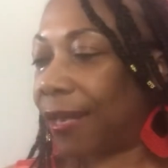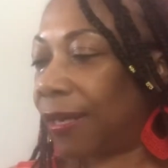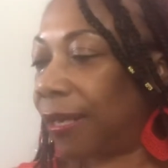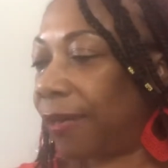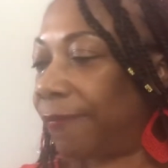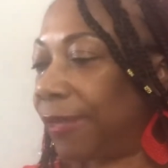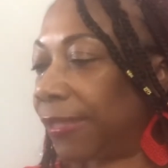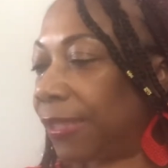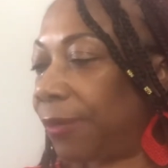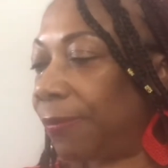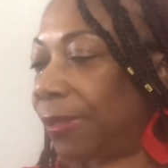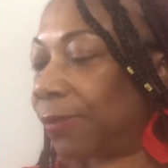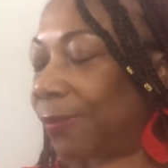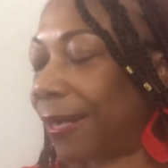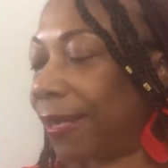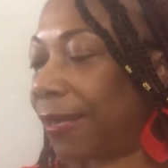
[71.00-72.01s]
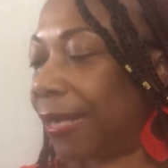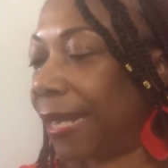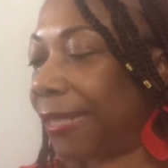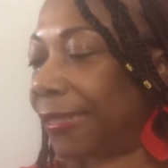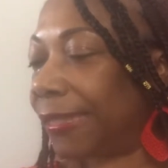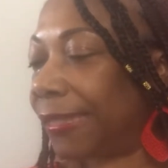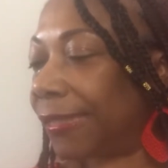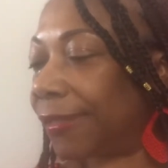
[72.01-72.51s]
and love these earrings right here,
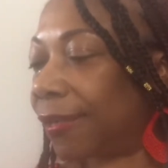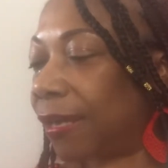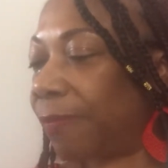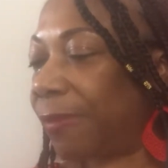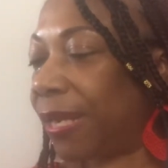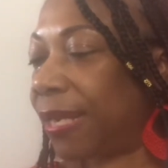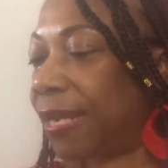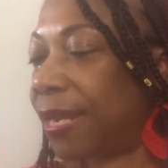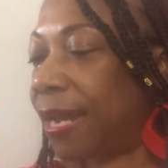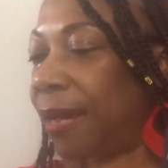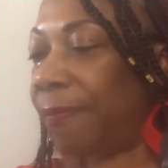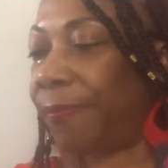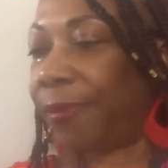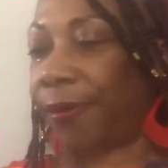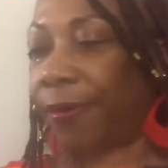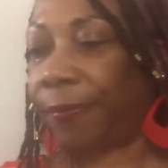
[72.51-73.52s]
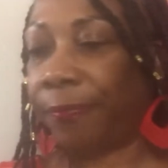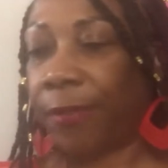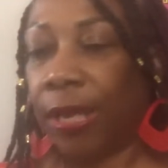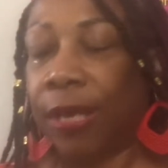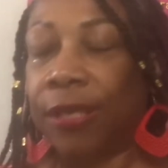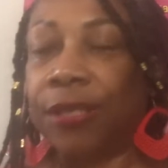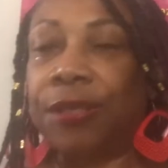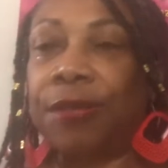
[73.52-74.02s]
ladies, this is gonna be number
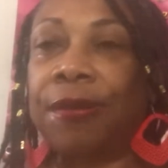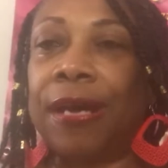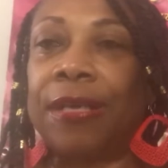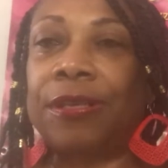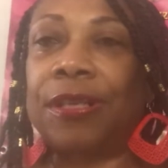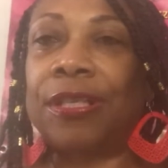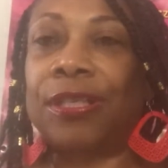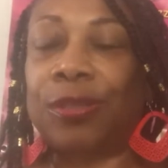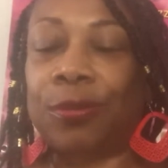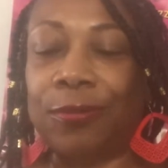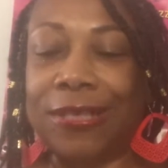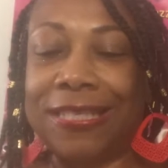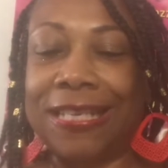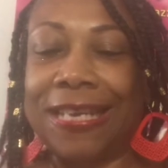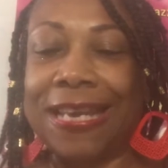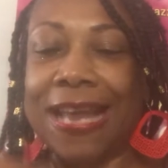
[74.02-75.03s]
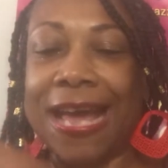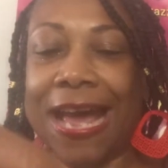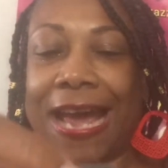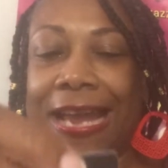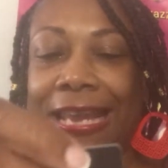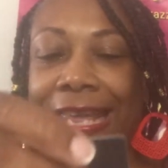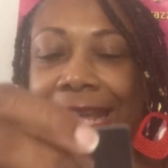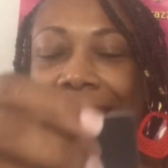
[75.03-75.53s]

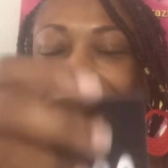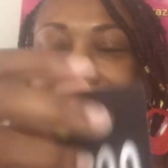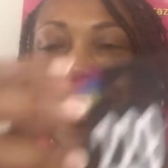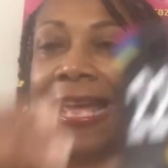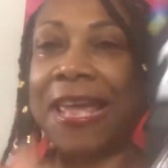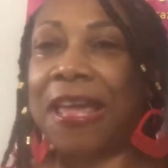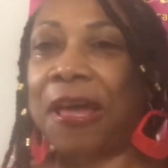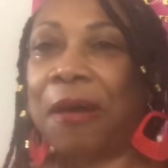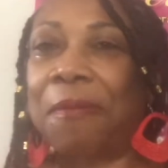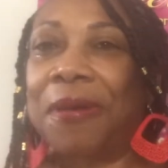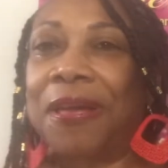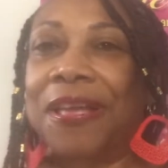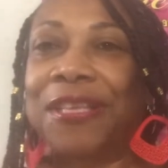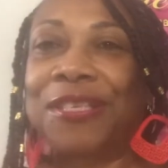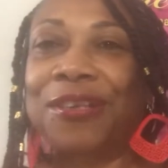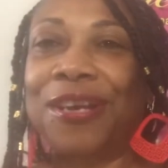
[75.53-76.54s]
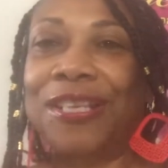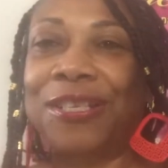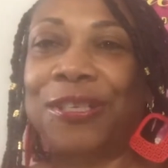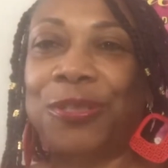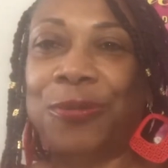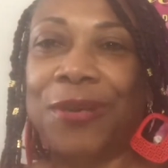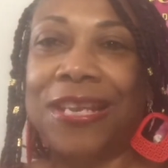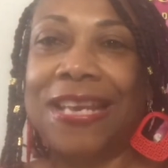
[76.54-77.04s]
229 in glam.
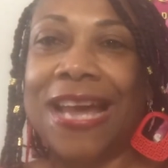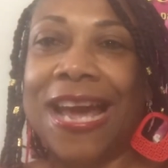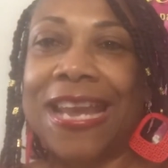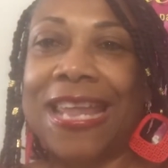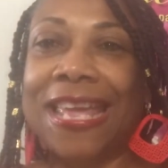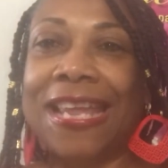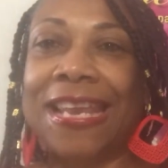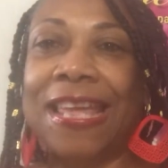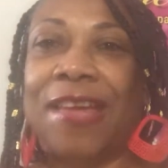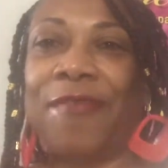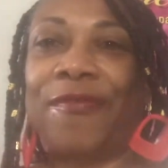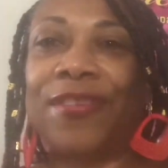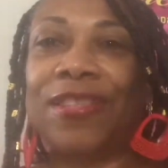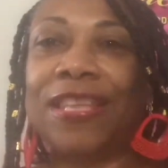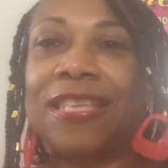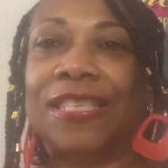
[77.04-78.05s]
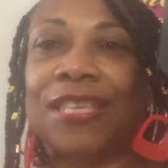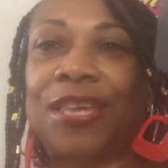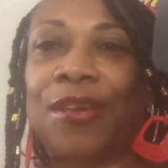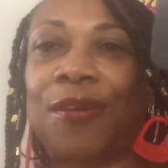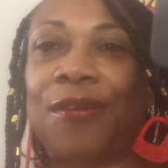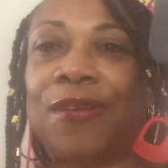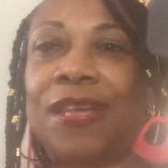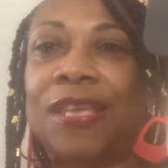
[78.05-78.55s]
229 in glam for these
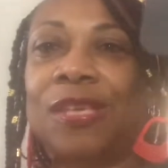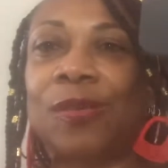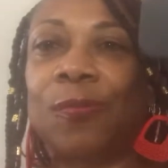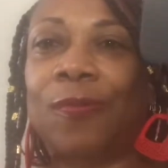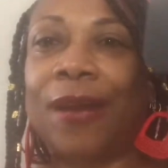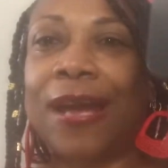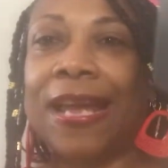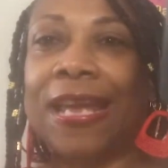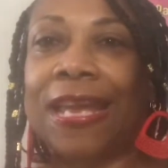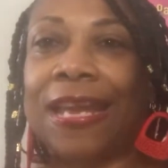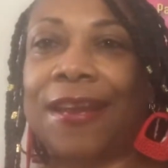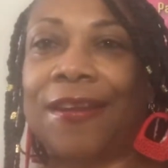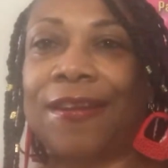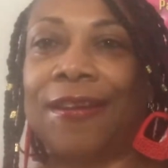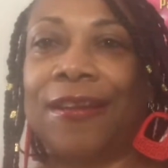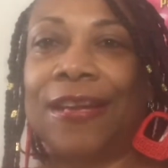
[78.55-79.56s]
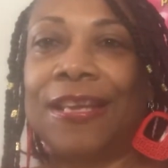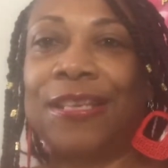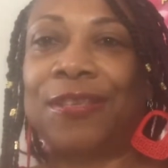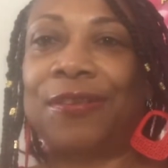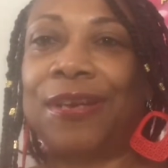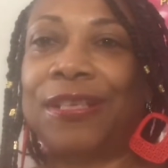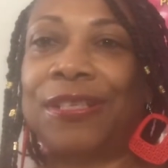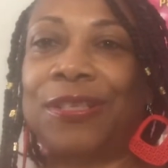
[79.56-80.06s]
cuties right here.
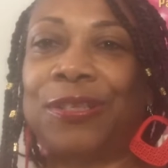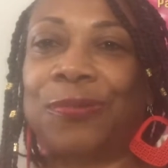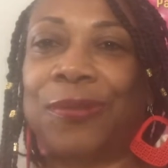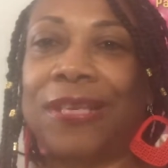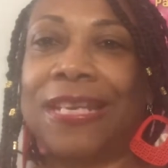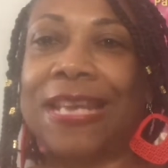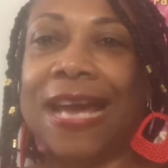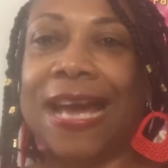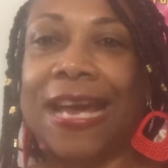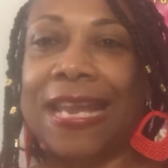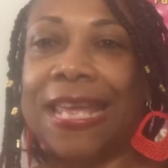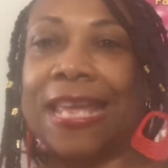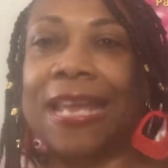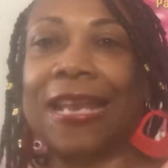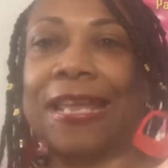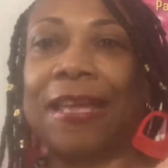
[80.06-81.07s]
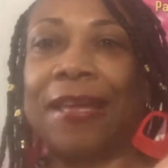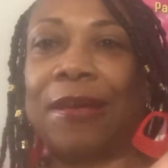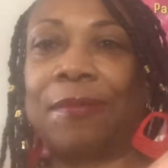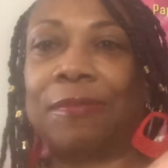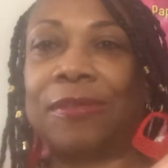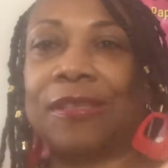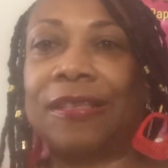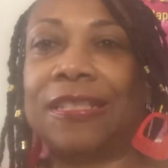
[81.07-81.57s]
229 in glam,
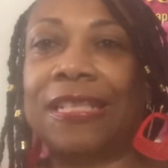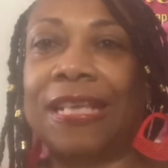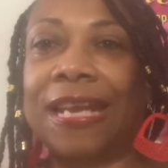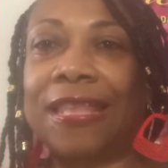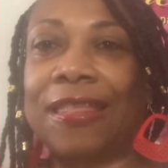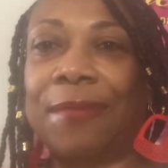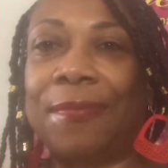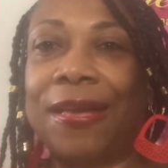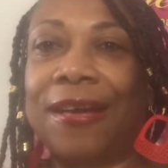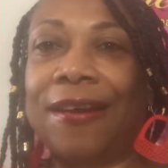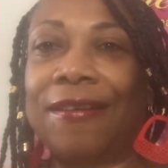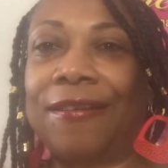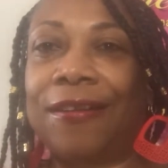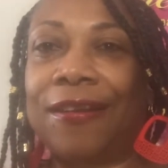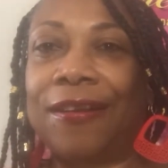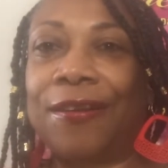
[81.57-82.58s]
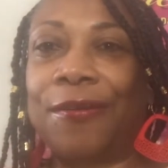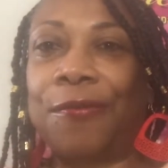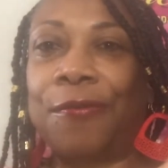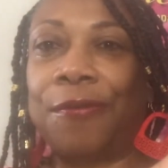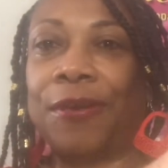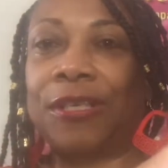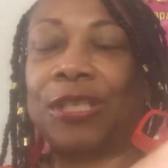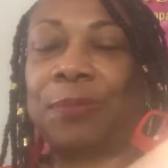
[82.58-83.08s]
so check them out.
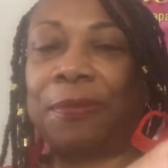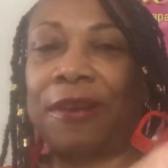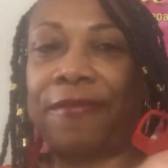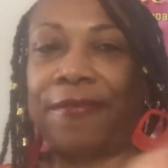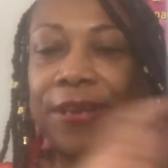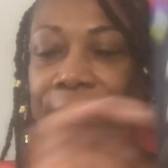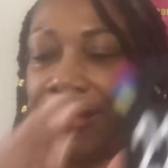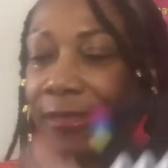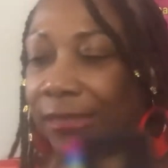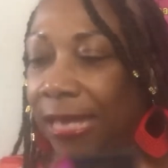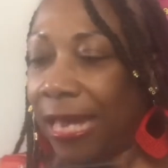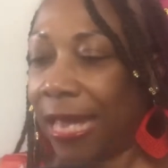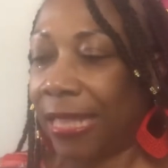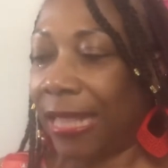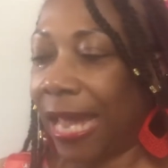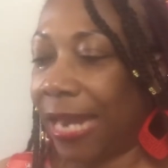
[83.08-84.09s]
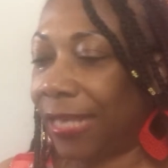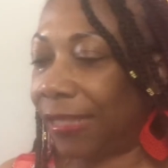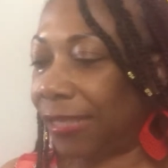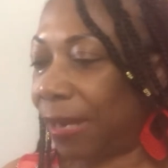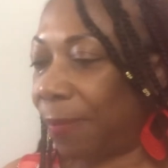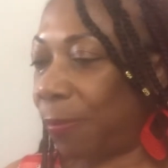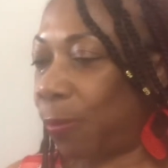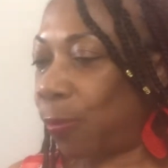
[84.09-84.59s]
Gorgeous pair of earrings. That is
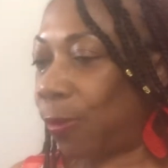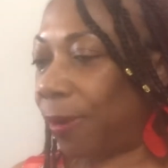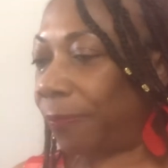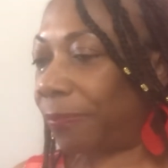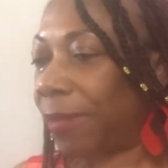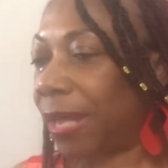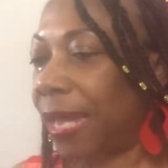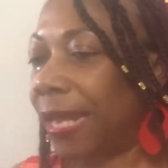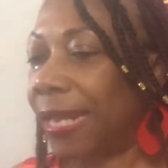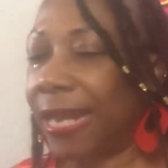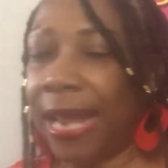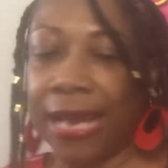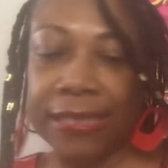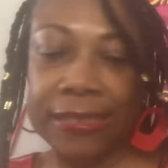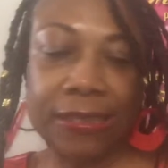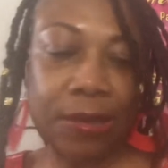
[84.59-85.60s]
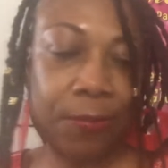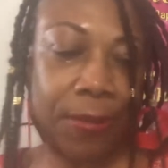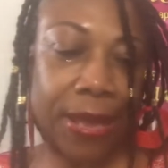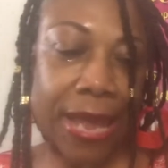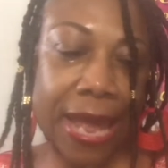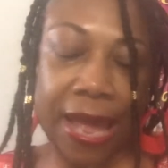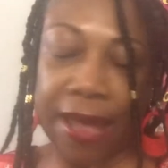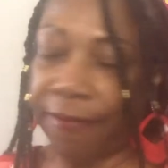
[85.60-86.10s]
number one. Next up
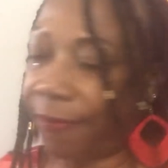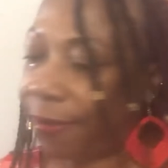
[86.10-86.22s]
we have